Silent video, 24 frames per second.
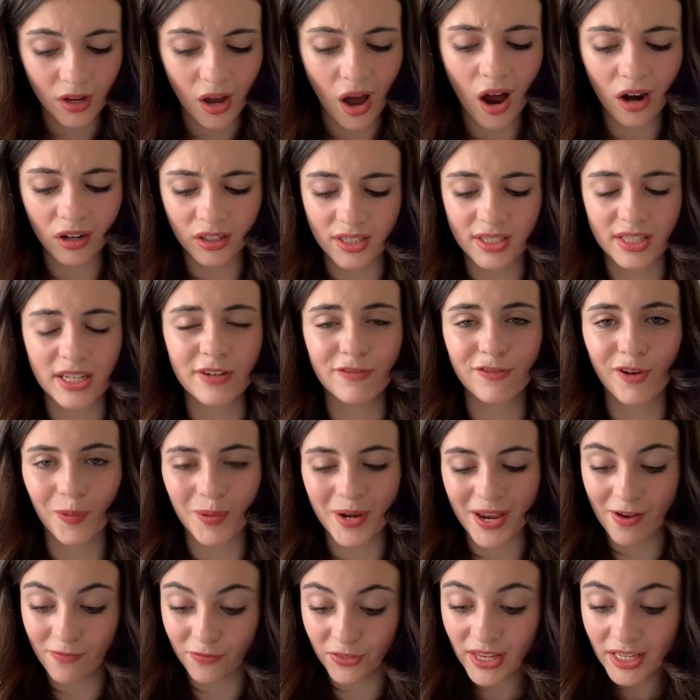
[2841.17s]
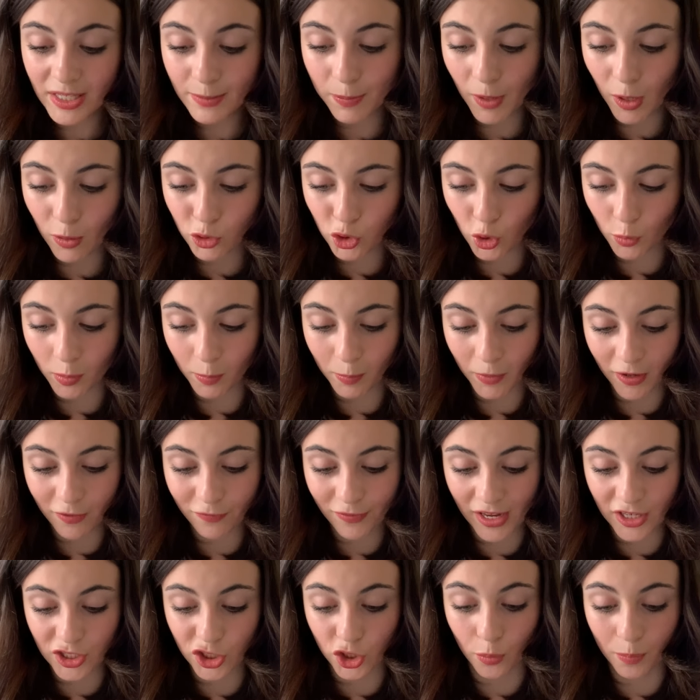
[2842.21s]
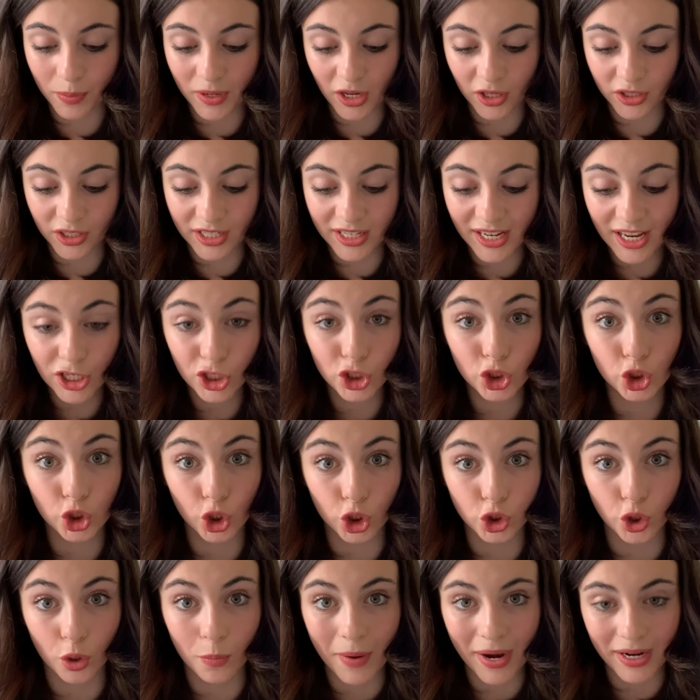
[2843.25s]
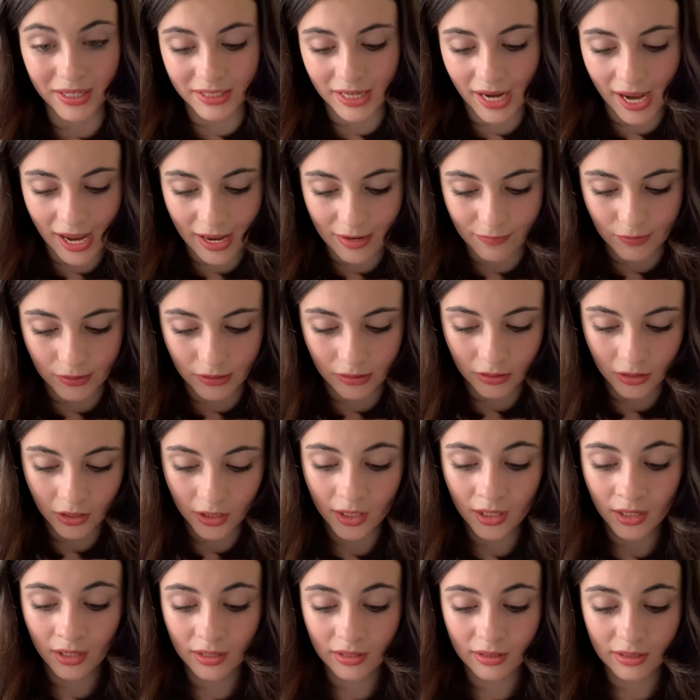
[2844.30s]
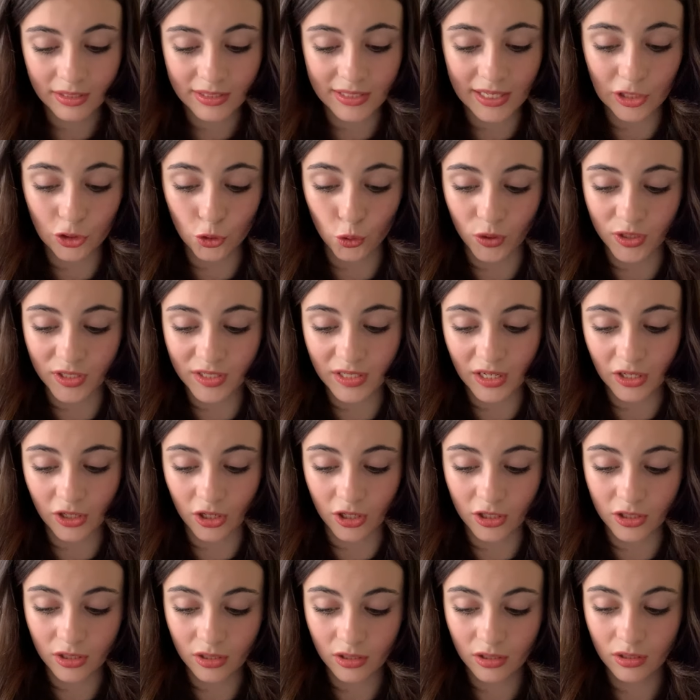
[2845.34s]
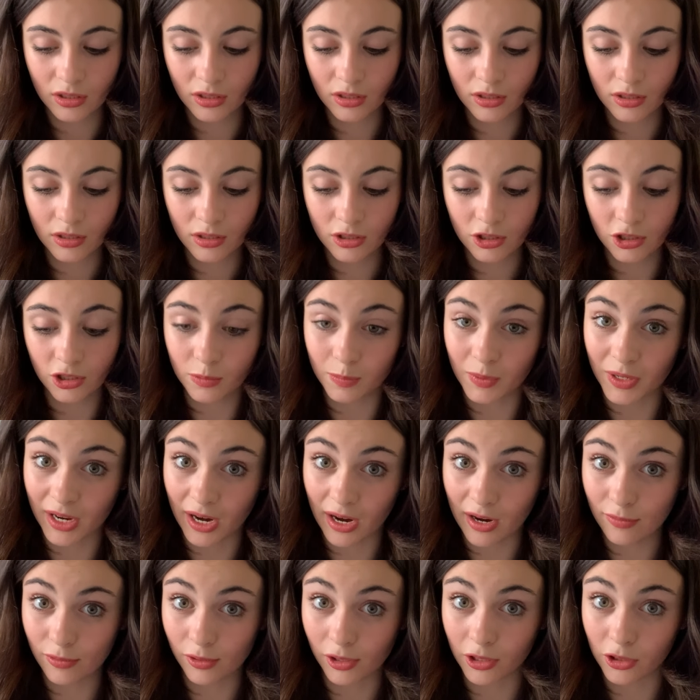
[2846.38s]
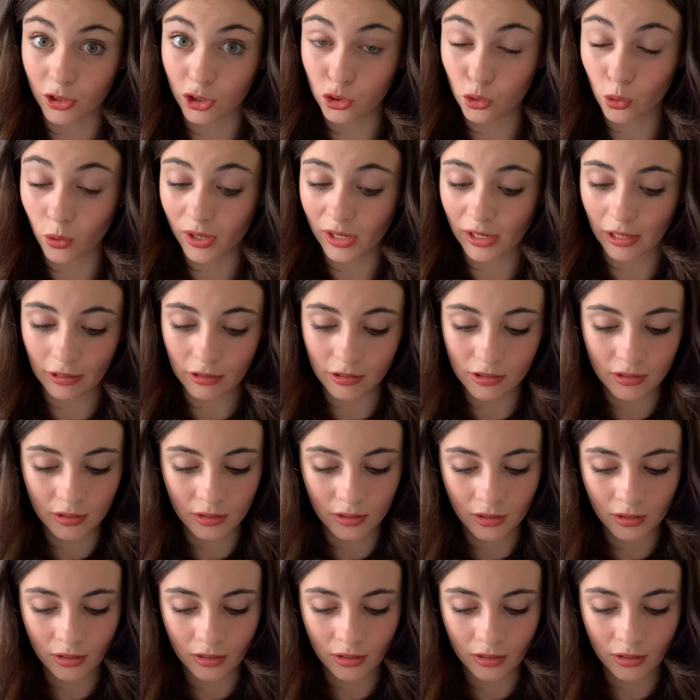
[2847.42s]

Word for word: Honestly, Foaly, if this blows up in my face, you'll be on the next shuttle back to Haven. The centaur snickered. Just be careful in the toilet.